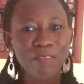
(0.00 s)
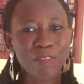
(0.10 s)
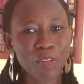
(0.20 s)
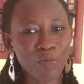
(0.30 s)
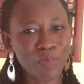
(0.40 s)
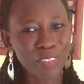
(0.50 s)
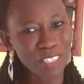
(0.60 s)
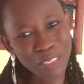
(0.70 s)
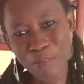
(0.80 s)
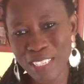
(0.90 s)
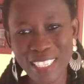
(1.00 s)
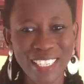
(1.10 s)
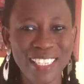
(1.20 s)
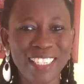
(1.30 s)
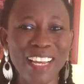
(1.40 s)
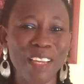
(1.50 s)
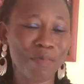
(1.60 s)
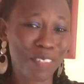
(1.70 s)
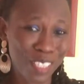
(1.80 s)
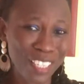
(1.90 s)
from responses. I
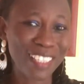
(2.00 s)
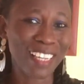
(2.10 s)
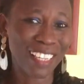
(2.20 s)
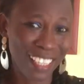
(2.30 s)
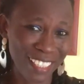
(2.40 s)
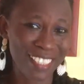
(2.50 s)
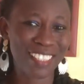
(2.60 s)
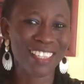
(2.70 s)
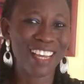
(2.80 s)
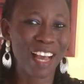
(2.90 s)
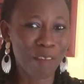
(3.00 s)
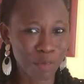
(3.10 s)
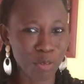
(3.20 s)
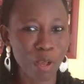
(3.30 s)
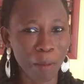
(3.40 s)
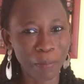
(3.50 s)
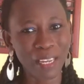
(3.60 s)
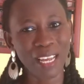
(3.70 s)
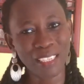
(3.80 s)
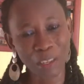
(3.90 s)
must say that yes, I'm so happy,
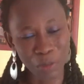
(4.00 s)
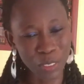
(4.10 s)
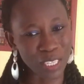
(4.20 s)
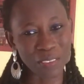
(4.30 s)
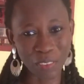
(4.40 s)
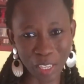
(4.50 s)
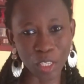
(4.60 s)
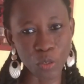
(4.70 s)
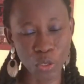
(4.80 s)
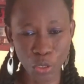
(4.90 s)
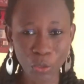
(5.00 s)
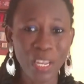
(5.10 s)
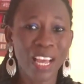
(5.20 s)
and I want to say thank you to you,